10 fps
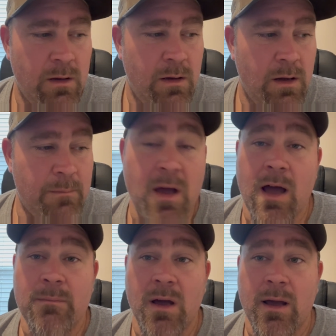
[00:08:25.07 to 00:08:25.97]

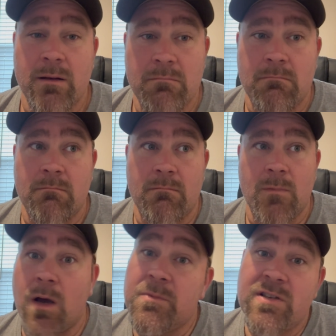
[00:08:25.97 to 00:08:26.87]
I'm not
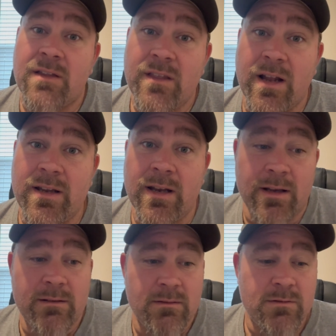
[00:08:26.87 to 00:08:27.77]
upset that I did
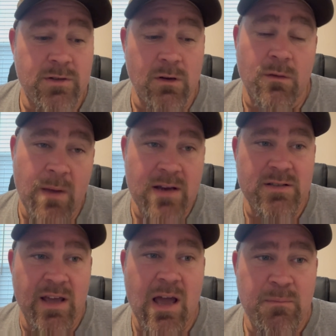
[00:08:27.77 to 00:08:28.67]
it. So I'm
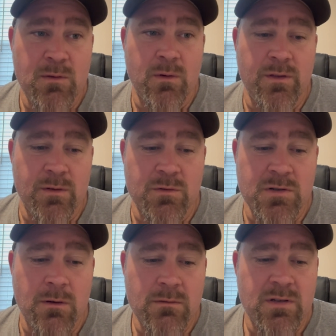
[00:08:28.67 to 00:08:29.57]
actually happy with the
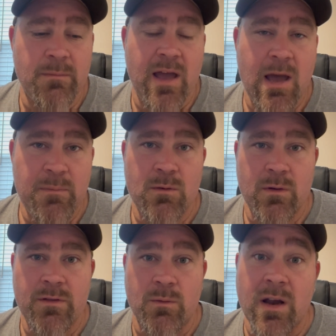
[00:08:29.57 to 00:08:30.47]
results. I'm happy
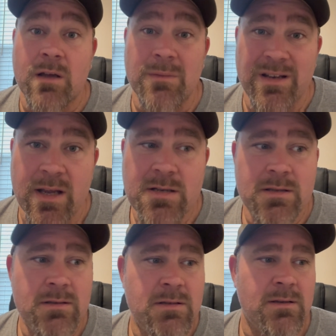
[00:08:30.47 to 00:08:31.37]
with the
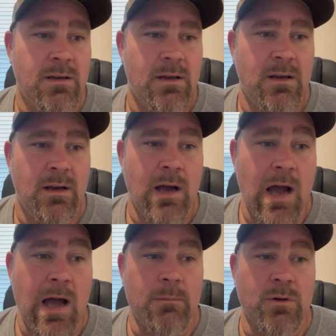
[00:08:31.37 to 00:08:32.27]
recommendations.
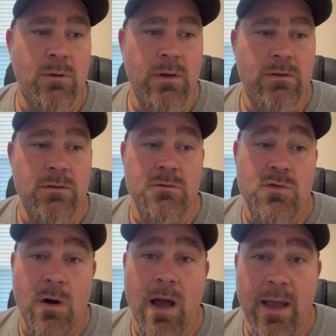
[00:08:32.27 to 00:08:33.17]
I'm going to
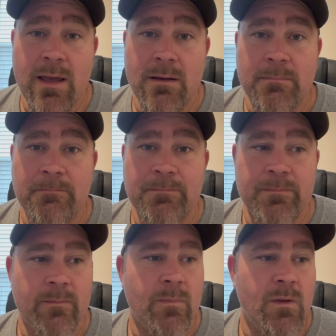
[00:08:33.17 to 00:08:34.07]
try it
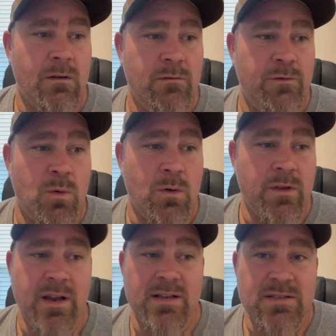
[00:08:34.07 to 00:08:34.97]
for
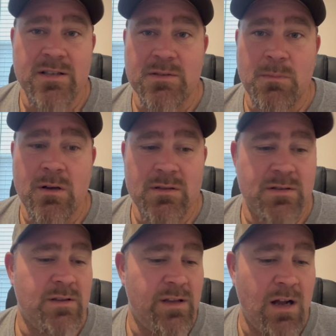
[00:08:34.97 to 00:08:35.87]
the next 6
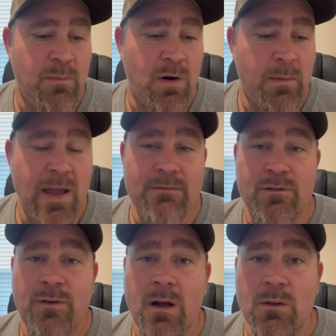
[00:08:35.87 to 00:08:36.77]
months, and then I'll probably have a
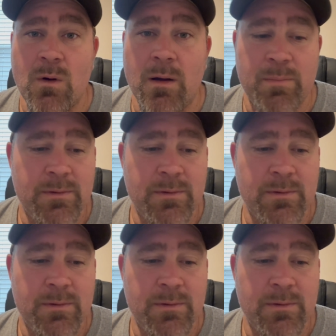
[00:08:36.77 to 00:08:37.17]
follow-up.